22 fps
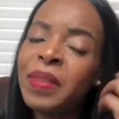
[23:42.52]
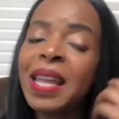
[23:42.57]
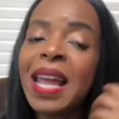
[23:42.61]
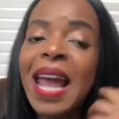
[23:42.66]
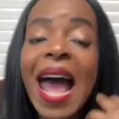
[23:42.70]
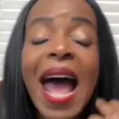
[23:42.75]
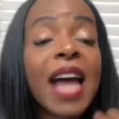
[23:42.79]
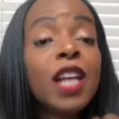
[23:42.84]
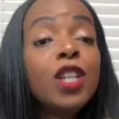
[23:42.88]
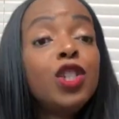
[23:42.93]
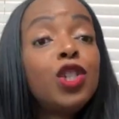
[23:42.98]

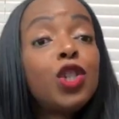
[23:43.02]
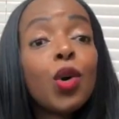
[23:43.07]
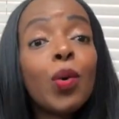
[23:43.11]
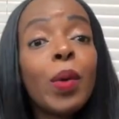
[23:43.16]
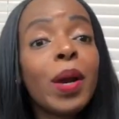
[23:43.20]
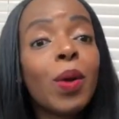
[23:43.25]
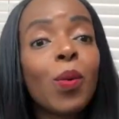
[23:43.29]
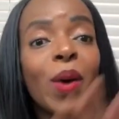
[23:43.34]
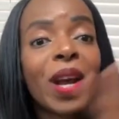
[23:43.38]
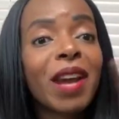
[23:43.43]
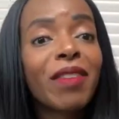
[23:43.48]
and
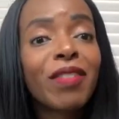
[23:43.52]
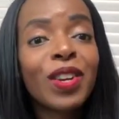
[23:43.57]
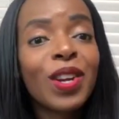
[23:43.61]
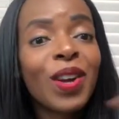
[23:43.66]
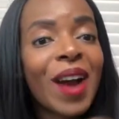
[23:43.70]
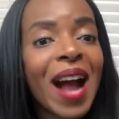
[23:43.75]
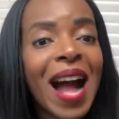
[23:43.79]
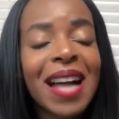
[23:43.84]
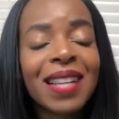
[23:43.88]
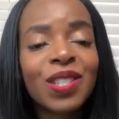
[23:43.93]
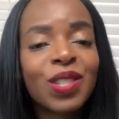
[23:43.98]
doing whatever
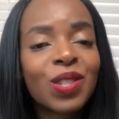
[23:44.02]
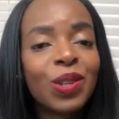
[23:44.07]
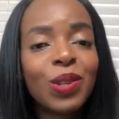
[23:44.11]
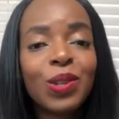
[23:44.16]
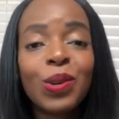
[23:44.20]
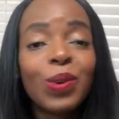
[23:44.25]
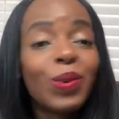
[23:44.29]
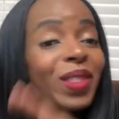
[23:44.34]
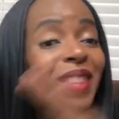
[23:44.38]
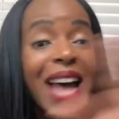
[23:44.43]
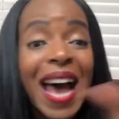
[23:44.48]
you're asked to
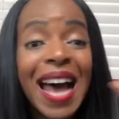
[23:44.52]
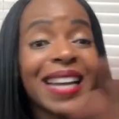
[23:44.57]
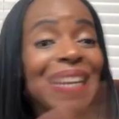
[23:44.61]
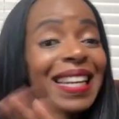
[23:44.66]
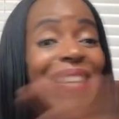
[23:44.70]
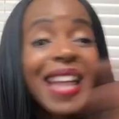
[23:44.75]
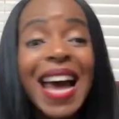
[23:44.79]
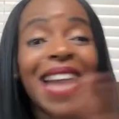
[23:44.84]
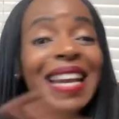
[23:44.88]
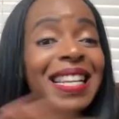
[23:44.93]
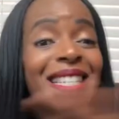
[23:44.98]
do.
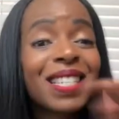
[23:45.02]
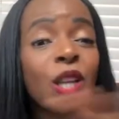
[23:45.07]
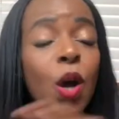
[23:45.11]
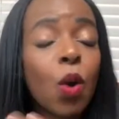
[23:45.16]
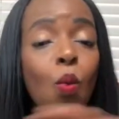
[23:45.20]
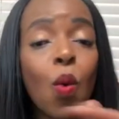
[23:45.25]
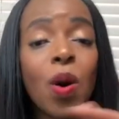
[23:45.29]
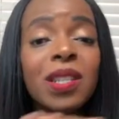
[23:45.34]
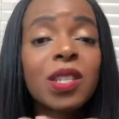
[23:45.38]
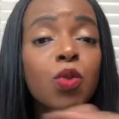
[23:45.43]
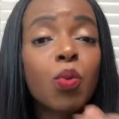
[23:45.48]
That is not
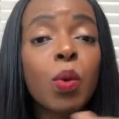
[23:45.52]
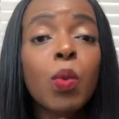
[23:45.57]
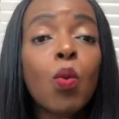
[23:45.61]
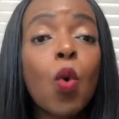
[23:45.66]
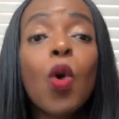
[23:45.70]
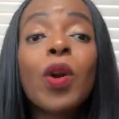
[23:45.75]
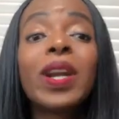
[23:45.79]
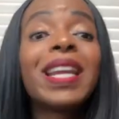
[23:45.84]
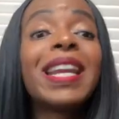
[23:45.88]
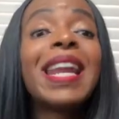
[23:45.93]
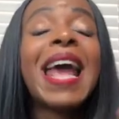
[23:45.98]
what's
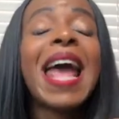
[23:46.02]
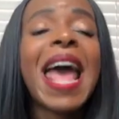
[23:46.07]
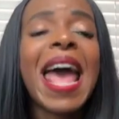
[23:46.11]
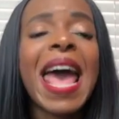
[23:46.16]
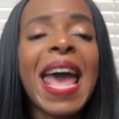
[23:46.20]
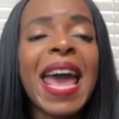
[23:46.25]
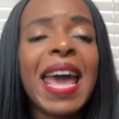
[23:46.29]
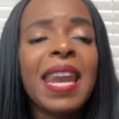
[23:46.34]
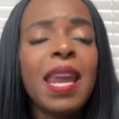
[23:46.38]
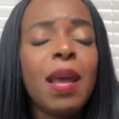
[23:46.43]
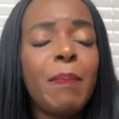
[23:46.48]
rewarded.
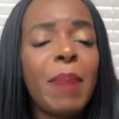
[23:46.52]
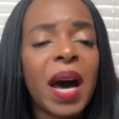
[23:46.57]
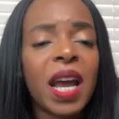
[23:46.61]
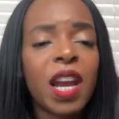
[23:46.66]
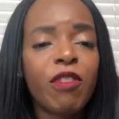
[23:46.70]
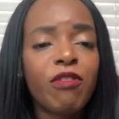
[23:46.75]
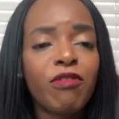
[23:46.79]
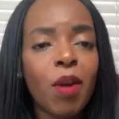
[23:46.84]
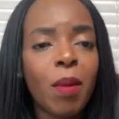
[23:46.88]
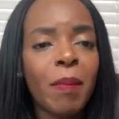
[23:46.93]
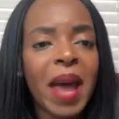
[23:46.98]
Anybody
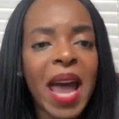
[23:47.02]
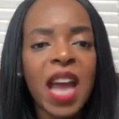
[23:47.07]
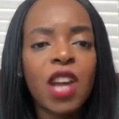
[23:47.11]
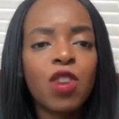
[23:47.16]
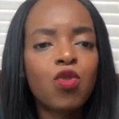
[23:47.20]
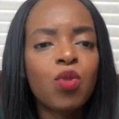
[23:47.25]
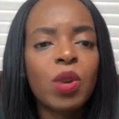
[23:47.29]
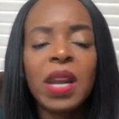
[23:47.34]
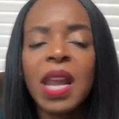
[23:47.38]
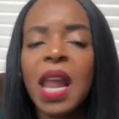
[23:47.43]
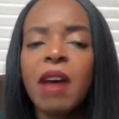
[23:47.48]
from
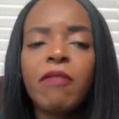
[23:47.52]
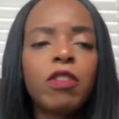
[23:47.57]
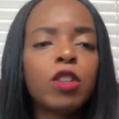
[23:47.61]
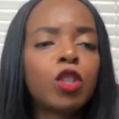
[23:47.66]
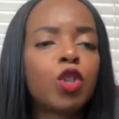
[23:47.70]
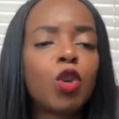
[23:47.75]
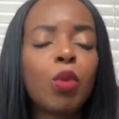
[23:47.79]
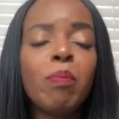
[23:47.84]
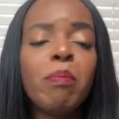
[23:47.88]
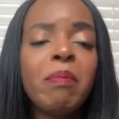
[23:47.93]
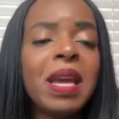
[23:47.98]
entry level
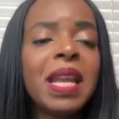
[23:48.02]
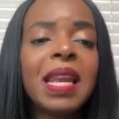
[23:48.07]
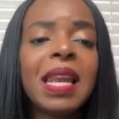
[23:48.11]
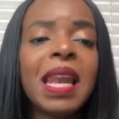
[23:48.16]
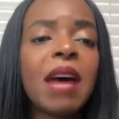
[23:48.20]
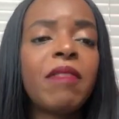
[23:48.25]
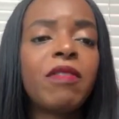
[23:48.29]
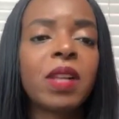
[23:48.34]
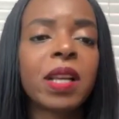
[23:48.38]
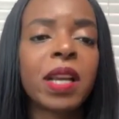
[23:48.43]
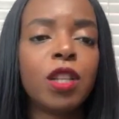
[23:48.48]
to mid
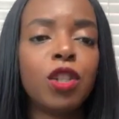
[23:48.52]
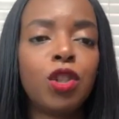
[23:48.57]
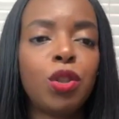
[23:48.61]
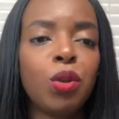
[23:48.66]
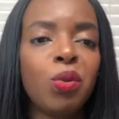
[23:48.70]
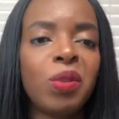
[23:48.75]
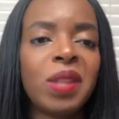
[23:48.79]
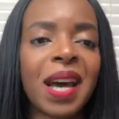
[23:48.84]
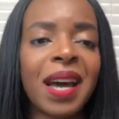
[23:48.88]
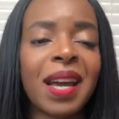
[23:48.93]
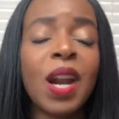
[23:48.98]
level can
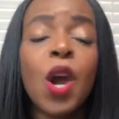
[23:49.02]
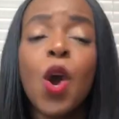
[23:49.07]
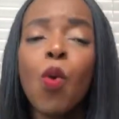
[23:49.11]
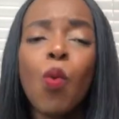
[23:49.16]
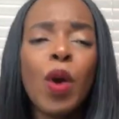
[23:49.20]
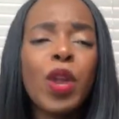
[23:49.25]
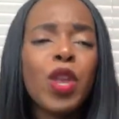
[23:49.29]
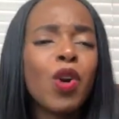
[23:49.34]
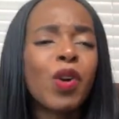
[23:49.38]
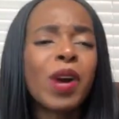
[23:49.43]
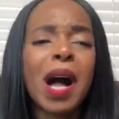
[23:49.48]
do that.
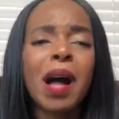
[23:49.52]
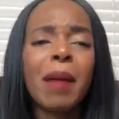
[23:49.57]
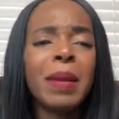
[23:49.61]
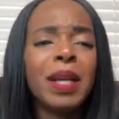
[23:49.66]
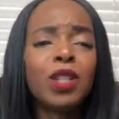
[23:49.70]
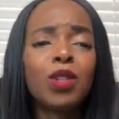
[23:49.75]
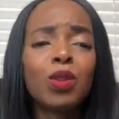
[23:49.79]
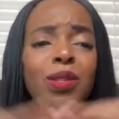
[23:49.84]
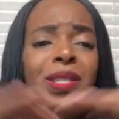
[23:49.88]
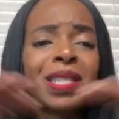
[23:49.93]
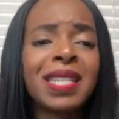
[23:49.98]
When you come
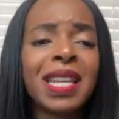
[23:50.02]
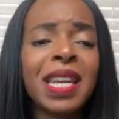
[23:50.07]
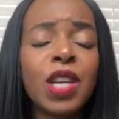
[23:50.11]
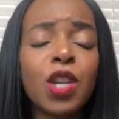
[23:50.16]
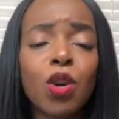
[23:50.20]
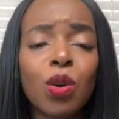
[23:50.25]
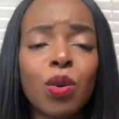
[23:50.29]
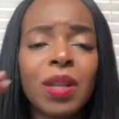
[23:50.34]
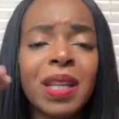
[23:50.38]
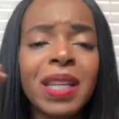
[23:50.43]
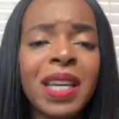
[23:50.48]
into
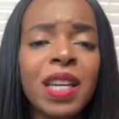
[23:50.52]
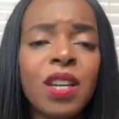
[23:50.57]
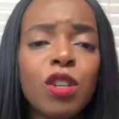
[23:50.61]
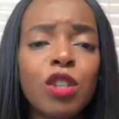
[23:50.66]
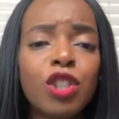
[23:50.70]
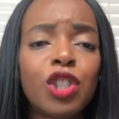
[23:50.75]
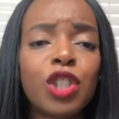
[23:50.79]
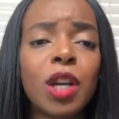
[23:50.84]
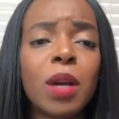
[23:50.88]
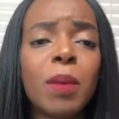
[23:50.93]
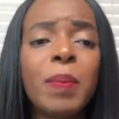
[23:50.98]
senior
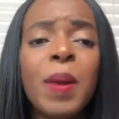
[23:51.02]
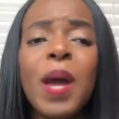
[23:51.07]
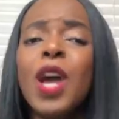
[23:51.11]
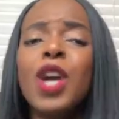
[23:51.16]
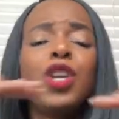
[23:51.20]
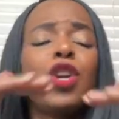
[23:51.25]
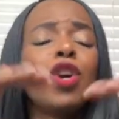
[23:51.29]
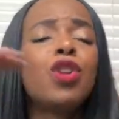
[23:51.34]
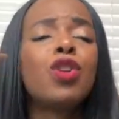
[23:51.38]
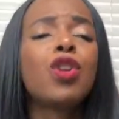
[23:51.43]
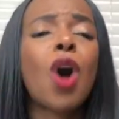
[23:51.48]
leadership,
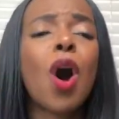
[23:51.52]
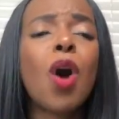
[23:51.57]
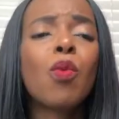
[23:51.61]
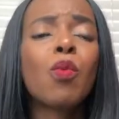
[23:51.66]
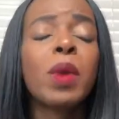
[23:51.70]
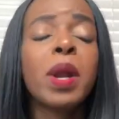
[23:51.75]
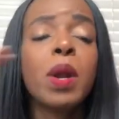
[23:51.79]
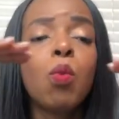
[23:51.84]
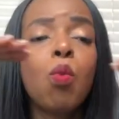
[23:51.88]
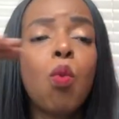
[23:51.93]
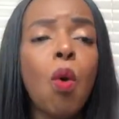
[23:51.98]
you're not
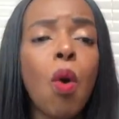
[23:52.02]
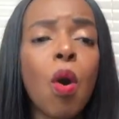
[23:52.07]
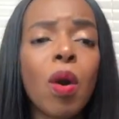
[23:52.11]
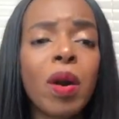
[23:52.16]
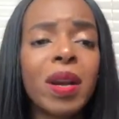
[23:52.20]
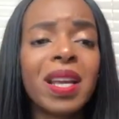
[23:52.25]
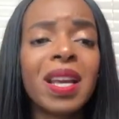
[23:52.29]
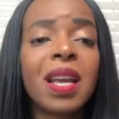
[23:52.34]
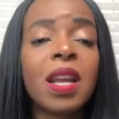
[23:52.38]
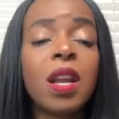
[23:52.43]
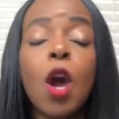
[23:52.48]

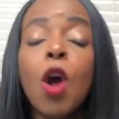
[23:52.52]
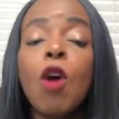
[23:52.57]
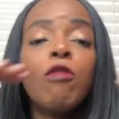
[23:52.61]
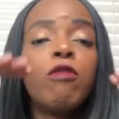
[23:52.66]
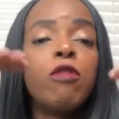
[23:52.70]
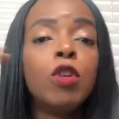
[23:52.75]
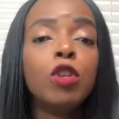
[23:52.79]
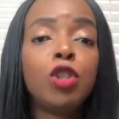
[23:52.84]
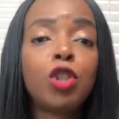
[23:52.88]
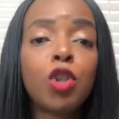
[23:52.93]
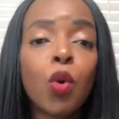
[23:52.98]
rewarded
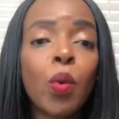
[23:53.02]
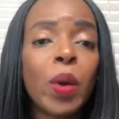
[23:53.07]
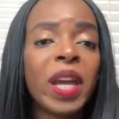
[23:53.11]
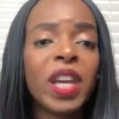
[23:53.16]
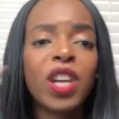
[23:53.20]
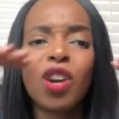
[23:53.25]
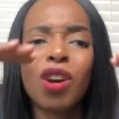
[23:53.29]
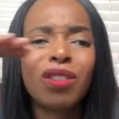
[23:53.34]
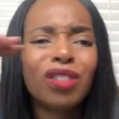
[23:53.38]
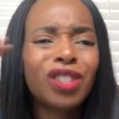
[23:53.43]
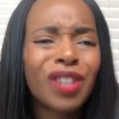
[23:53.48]
for doing
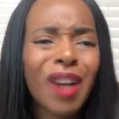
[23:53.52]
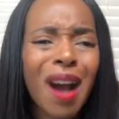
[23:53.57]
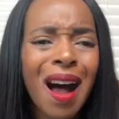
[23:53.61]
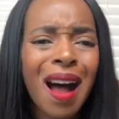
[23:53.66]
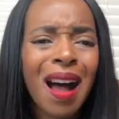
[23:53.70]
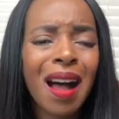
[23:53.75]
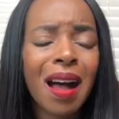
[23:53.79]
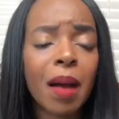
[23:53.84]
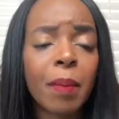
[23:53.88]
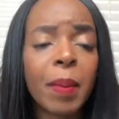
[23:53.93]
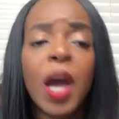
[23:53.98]
your
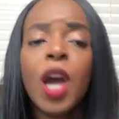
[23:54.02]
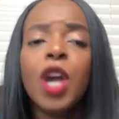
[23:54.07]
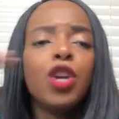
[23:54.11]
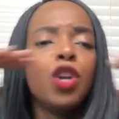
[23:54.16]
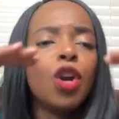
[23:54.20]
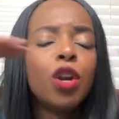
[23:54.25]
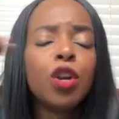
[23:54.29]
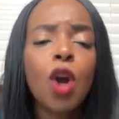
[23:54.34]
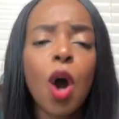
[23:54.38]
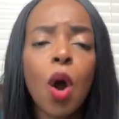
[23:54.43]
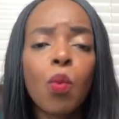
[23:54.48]
job.
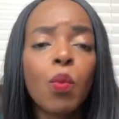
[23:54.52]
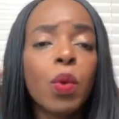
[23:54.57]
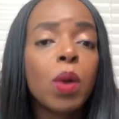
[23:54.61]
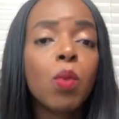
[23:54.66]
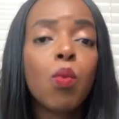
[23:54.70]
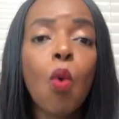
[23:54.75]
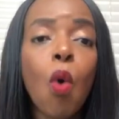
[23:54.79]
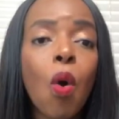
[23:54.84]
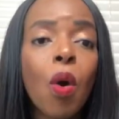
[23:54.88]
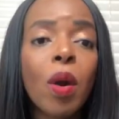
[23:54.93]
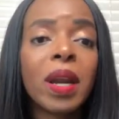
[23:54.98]
You're not
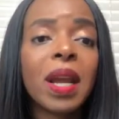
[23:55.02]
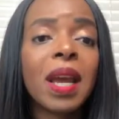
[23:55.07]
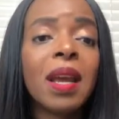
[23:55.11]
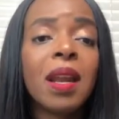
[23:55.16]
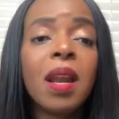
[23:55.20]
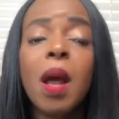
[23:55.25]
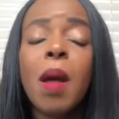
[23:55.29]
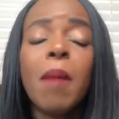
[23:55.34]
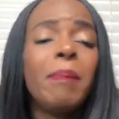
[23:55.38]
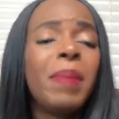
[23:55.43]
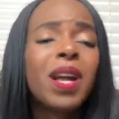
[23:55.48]

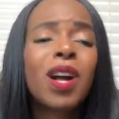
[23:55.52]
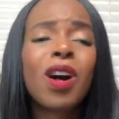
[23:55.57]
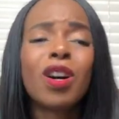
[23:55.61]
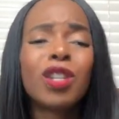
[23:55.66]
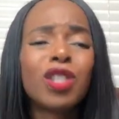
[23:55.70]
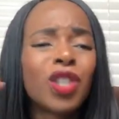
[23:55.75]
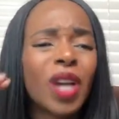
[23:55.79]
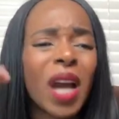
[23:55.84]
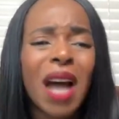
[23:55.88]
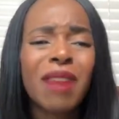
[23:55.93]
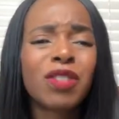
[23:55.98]
rewarded
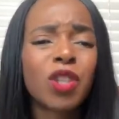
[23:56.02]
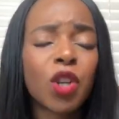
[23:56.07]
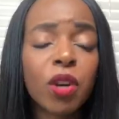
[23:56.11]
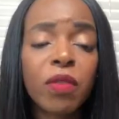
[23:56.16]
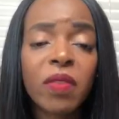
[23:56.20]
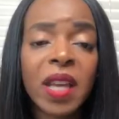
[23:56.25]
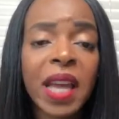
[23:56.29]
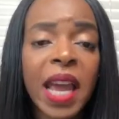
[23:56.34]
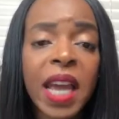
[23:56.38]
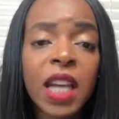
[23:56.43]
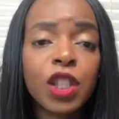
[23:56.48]
because you have
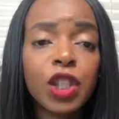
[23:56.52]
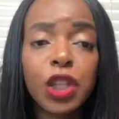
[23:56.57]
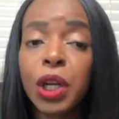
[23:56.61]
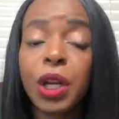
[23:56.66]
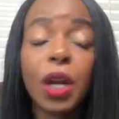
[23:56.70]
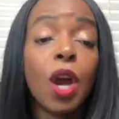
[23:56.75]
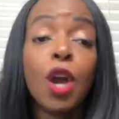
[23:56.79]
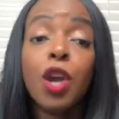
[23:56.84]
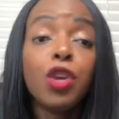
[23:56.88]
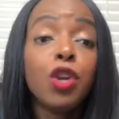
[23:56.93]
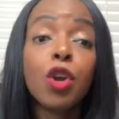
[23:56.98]
certification.
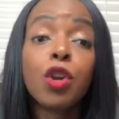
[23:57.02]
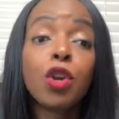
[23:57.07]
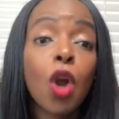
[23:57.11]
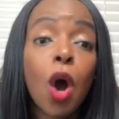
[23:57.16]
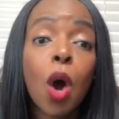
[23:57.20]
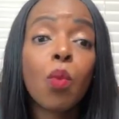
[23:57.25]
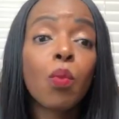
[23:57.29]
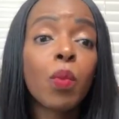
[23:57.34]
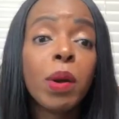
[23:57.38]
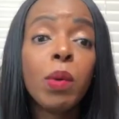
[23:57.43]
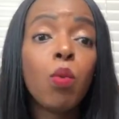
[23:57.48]
You're
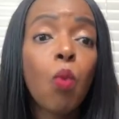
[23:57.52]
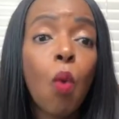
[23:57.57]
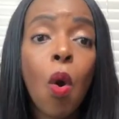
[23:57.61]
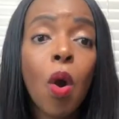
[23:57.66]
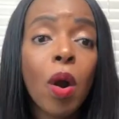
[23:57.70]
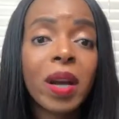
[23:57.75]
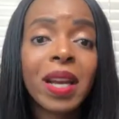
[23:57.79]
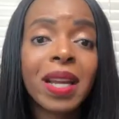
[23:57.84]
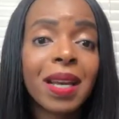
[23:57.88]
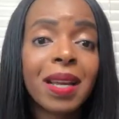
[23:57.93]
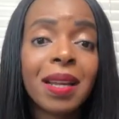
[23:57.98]
not
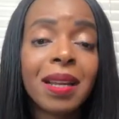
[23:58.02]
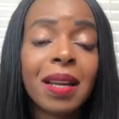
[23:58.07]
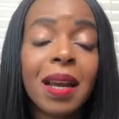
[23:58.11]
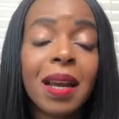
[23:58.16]
rewarded